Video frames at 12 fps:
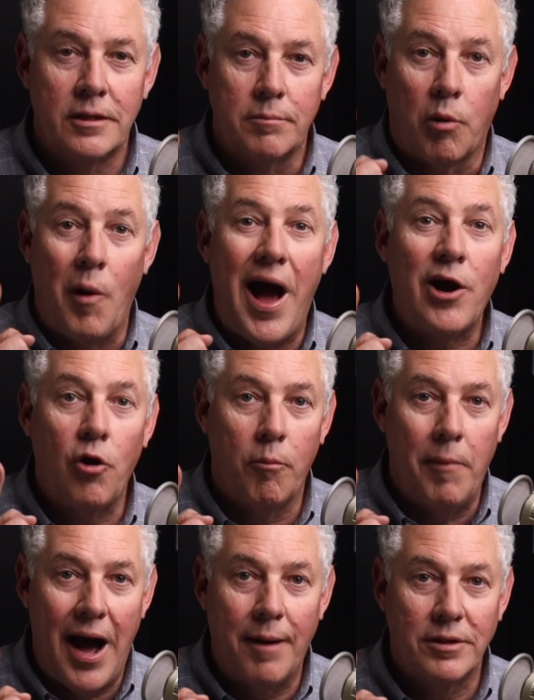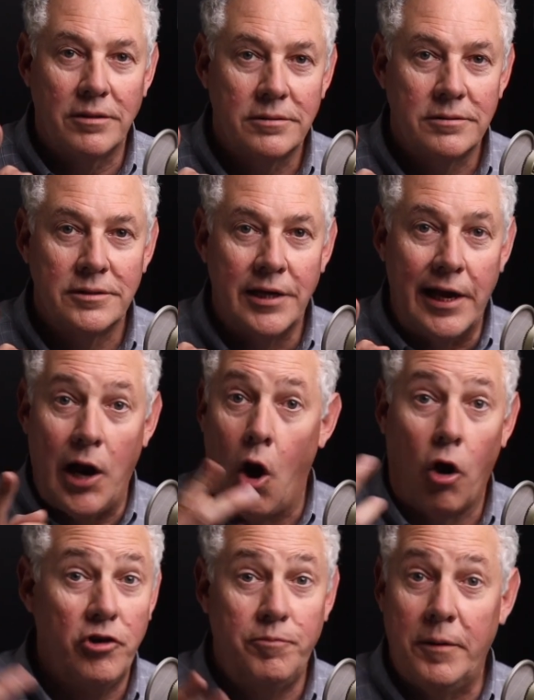Barack Obama and
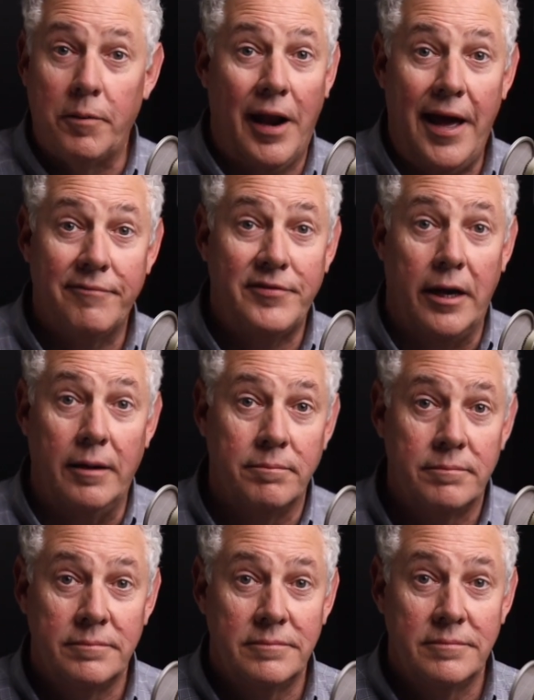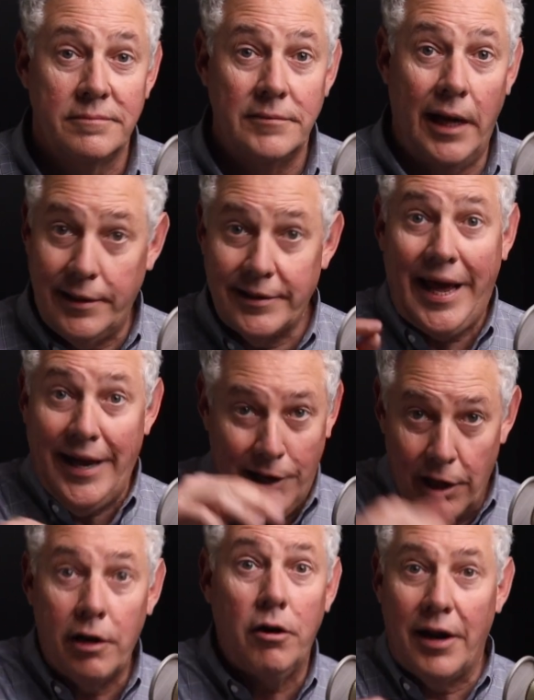all these people laughed at him. They
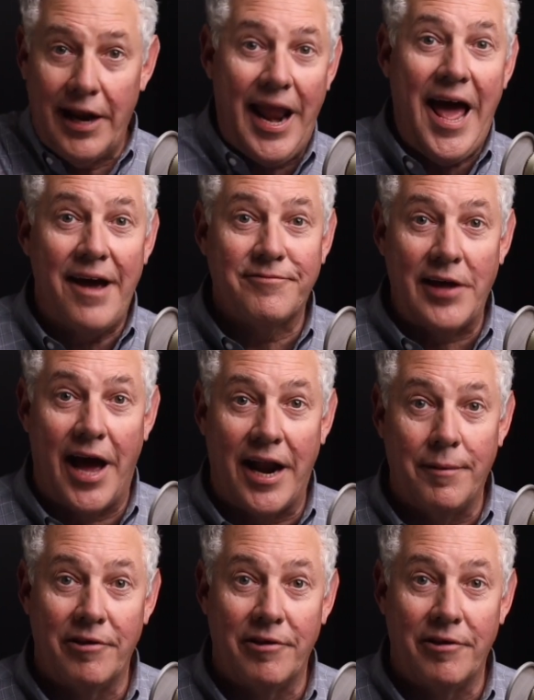literally laughed at him